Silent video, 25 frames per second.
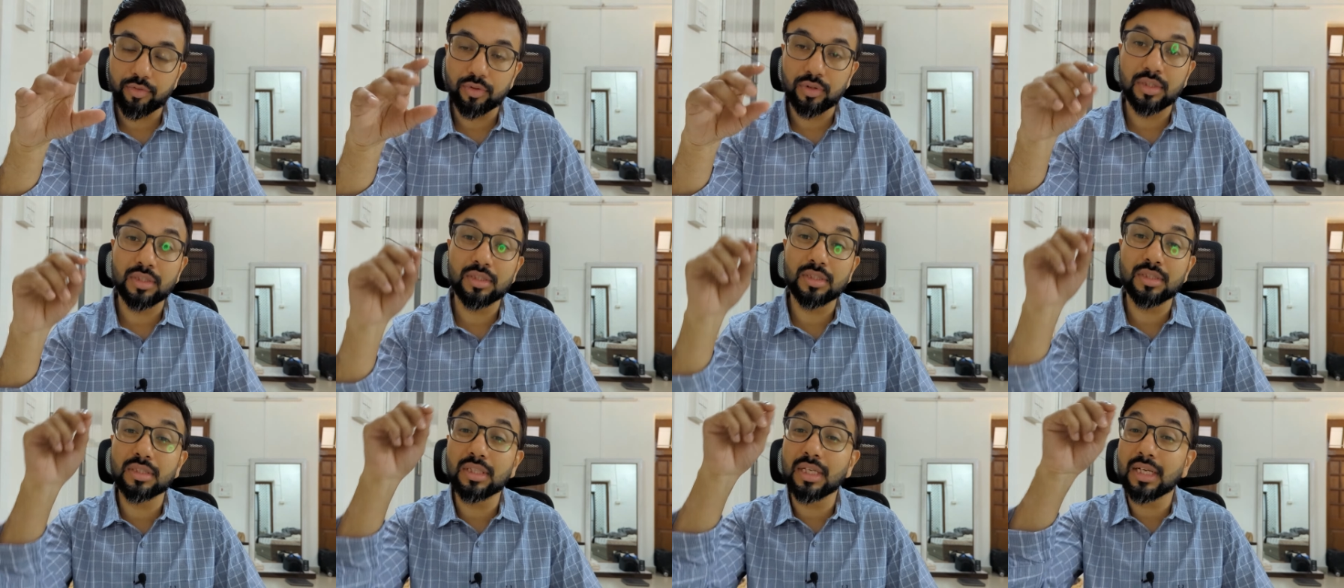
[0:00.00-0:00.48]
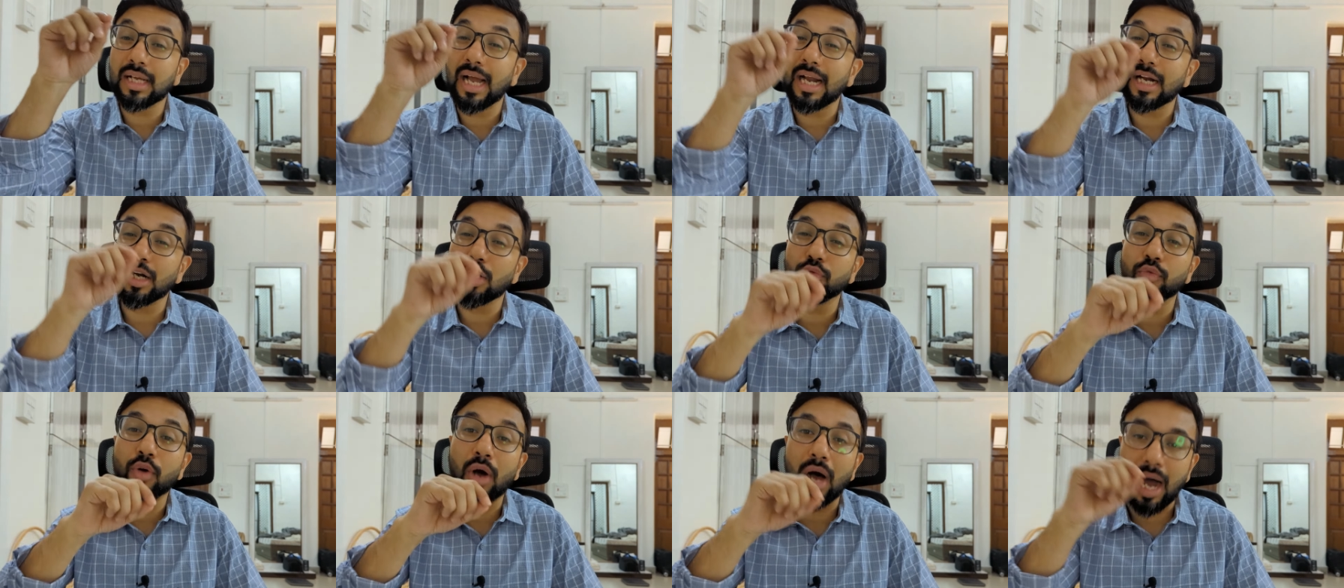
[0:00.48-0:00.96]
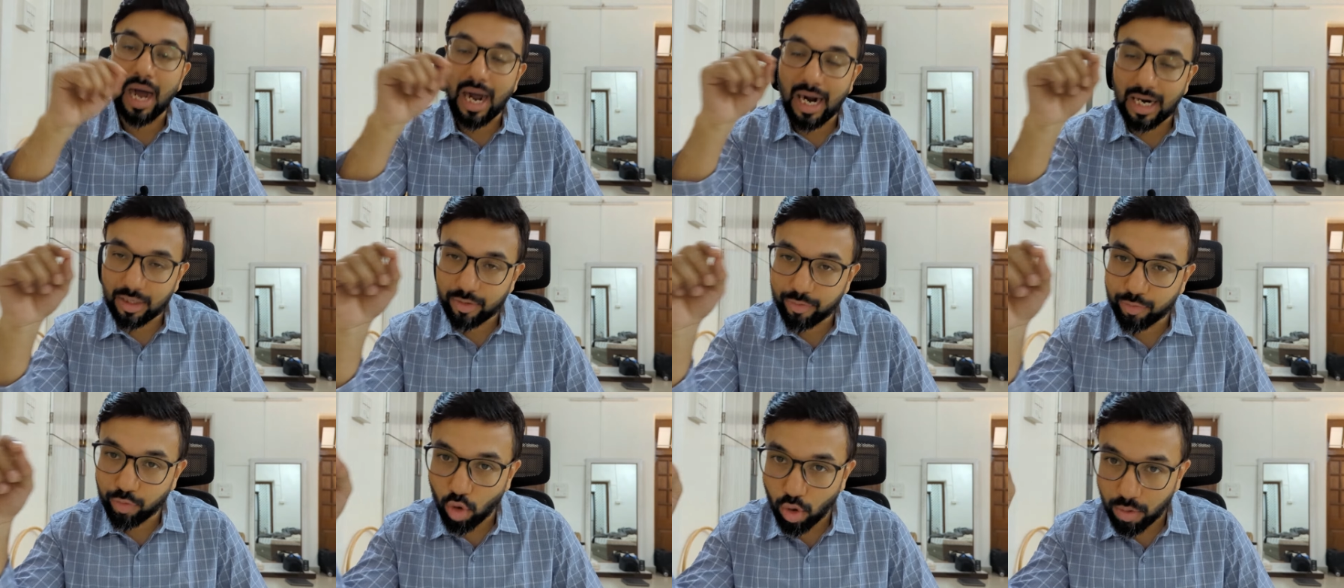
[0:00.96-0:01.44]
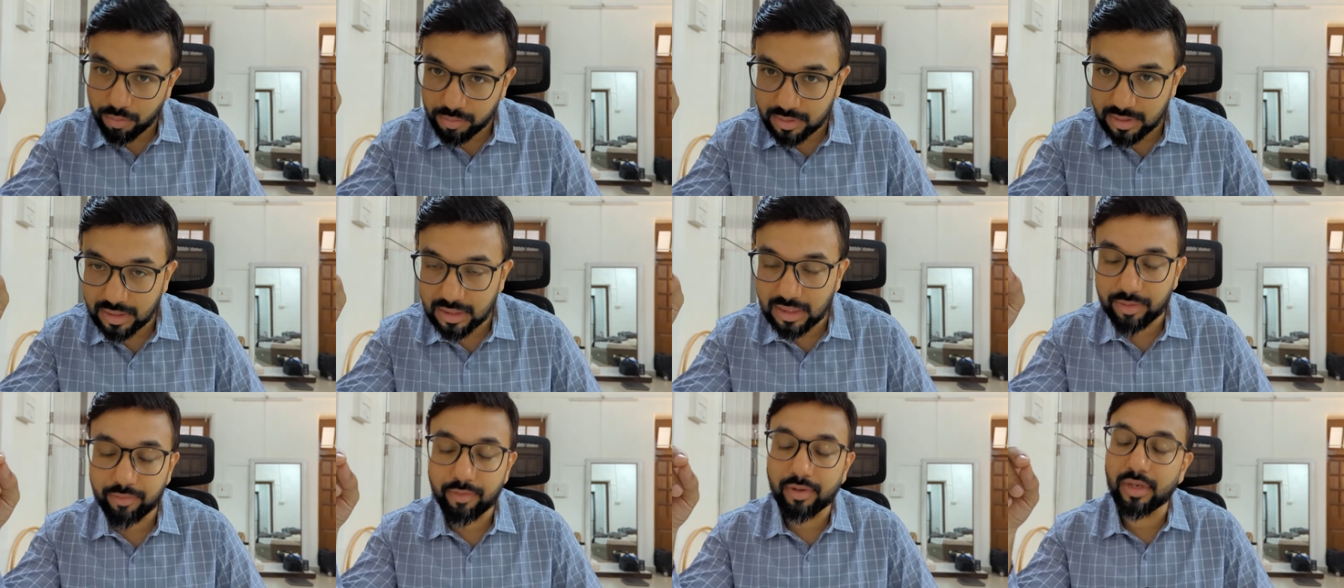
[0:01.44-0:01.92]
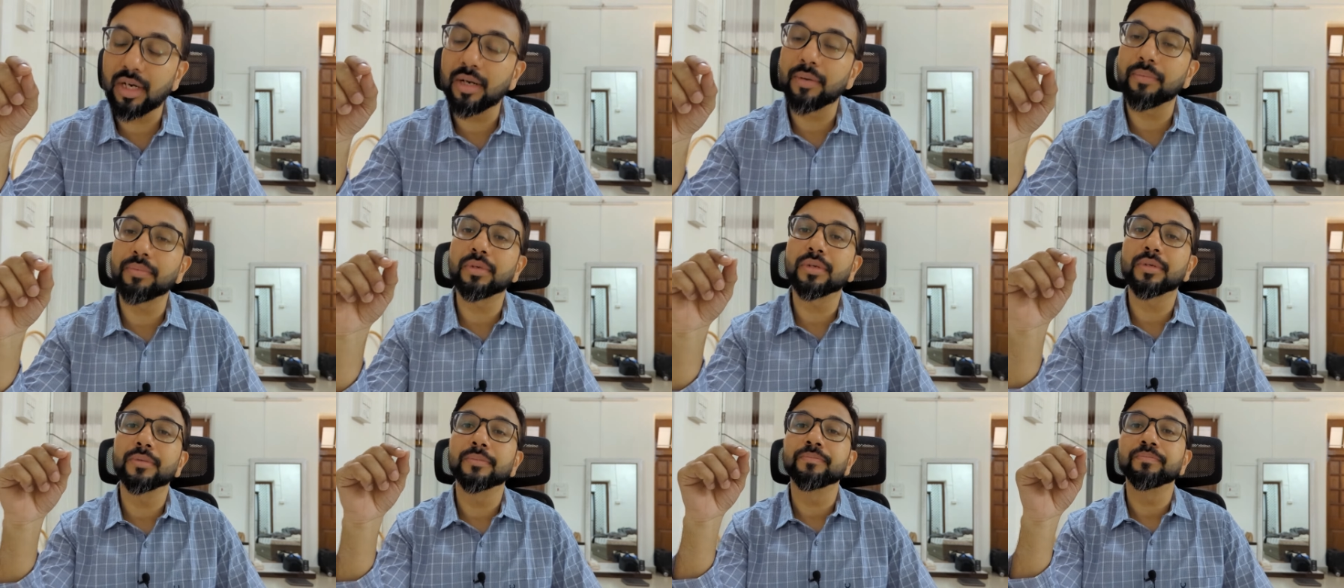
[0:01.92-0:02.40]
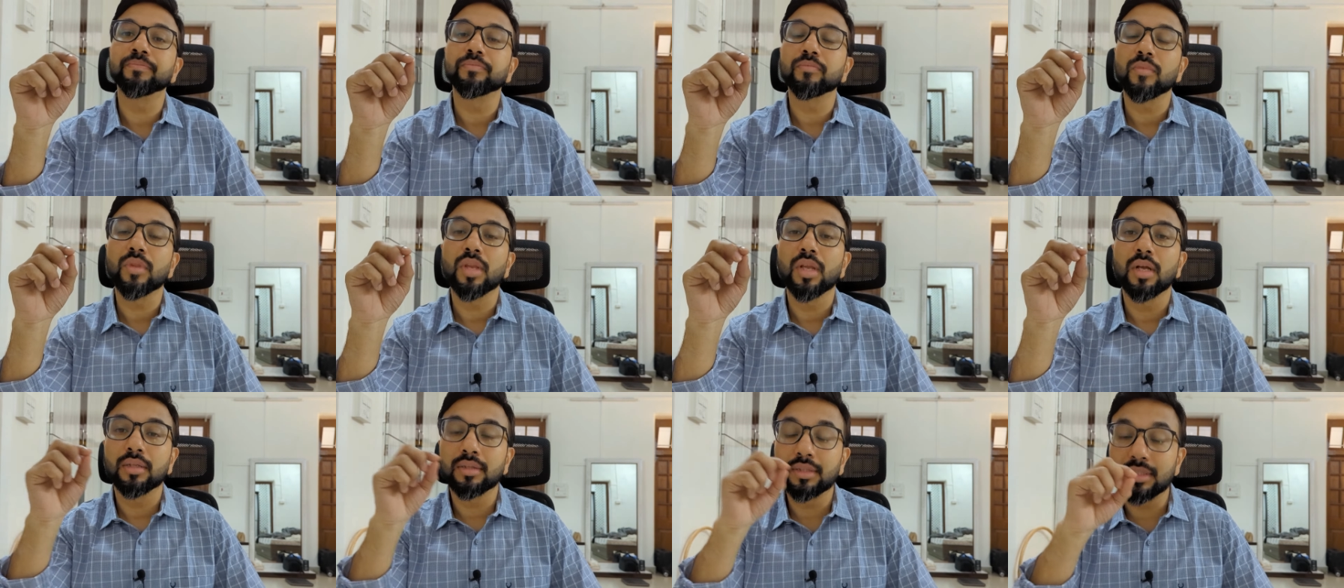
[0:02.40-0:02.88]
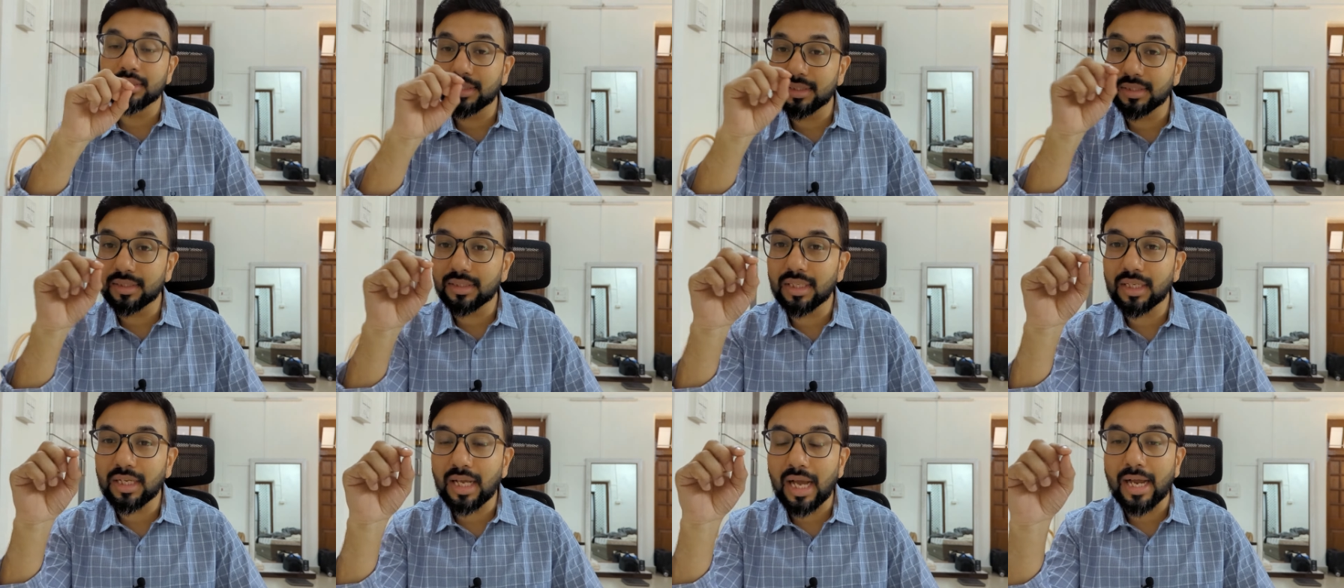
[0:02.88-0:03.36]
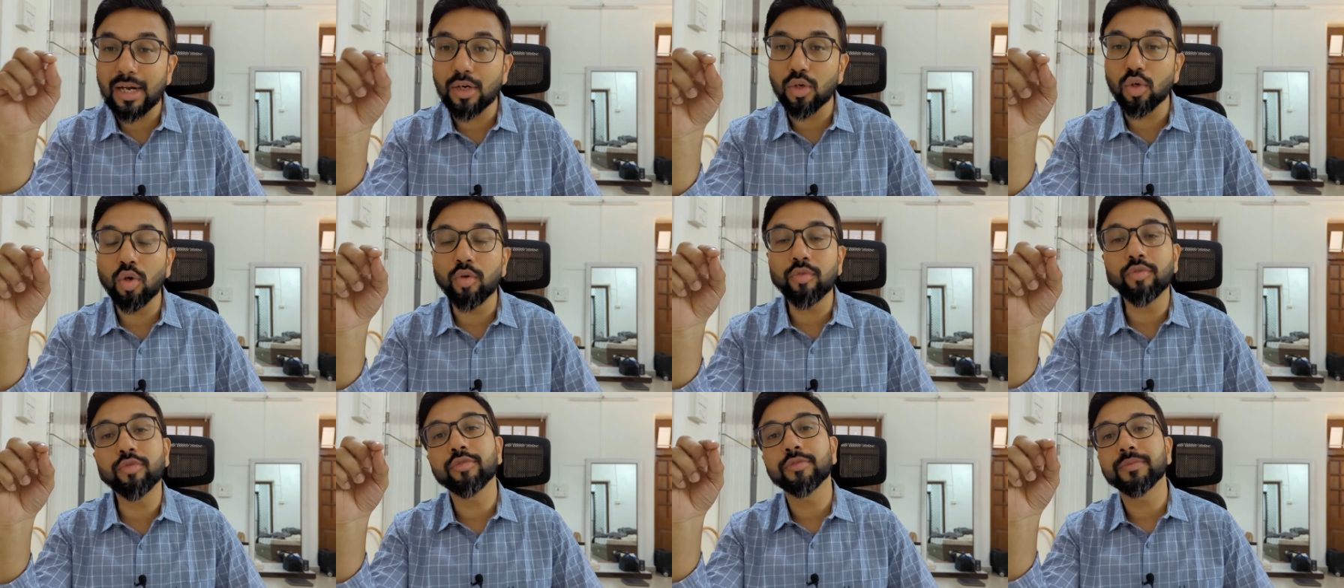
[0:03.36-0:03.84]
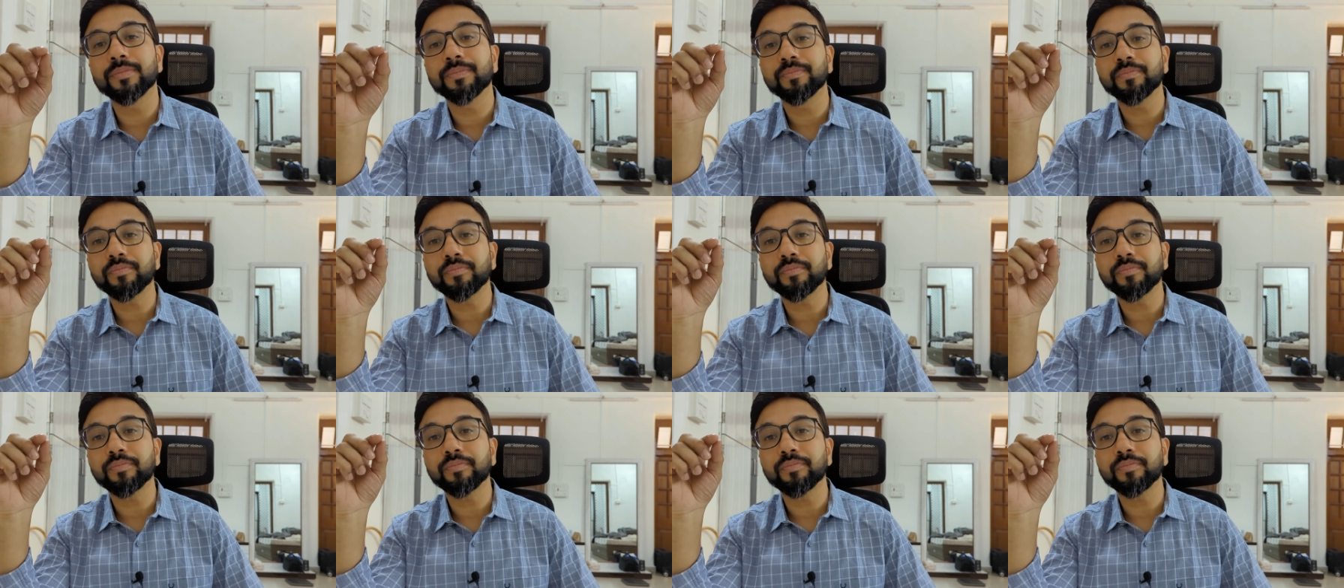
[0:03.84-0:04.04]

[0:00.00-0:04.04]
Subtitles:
This is the kind of art forms they developed. This is the kind of